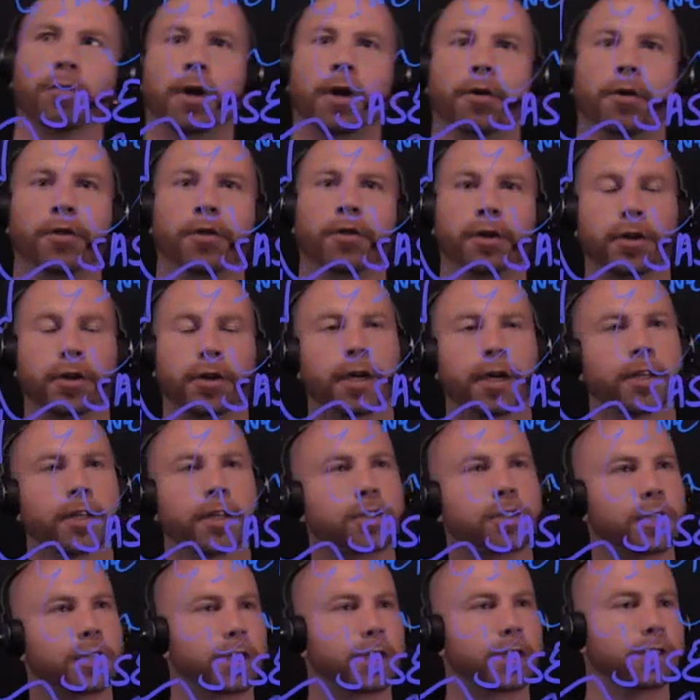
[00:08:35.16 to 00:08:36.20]
the United
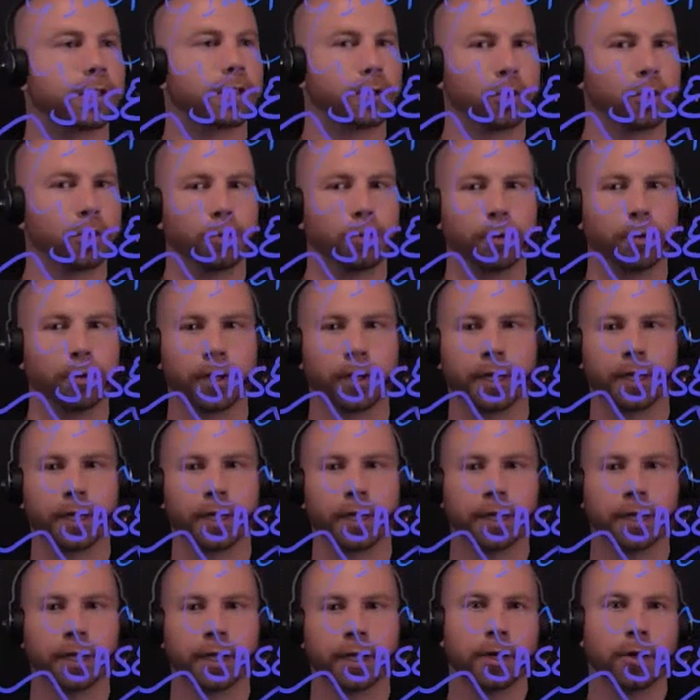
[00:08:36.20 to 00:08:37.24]
States and globally
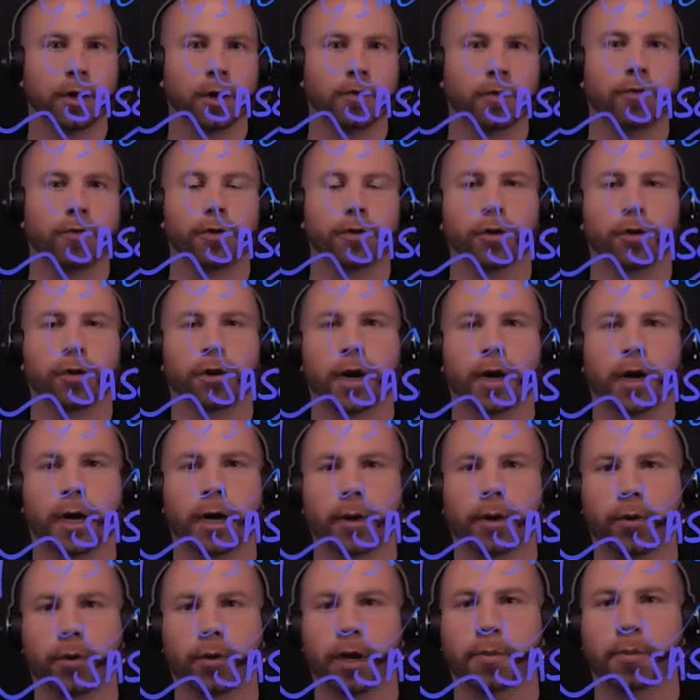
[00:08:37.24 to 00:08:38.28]
of your
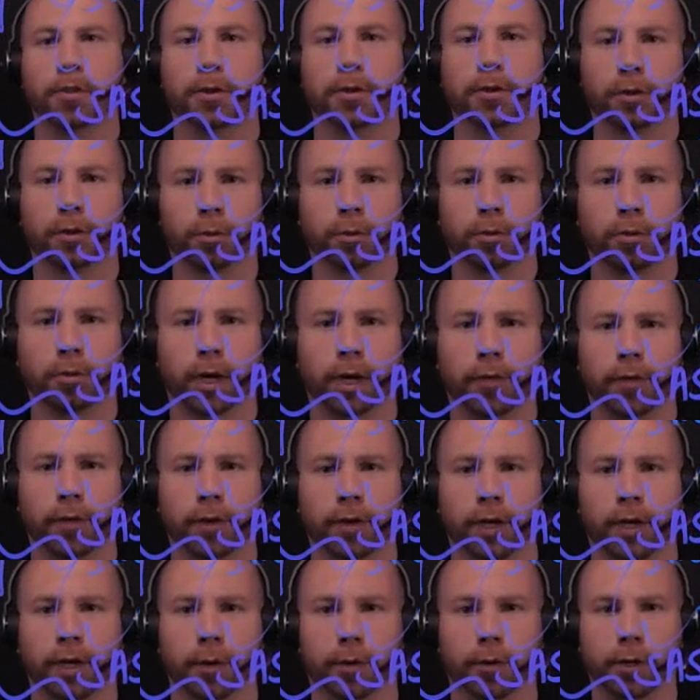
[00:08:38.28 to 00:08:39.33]
on-ramp to their private
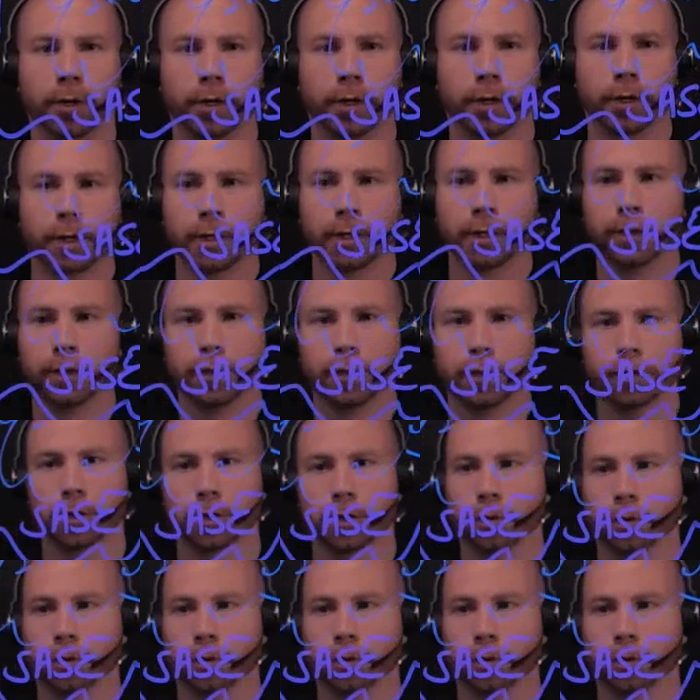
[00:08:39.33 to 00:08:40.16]
network. So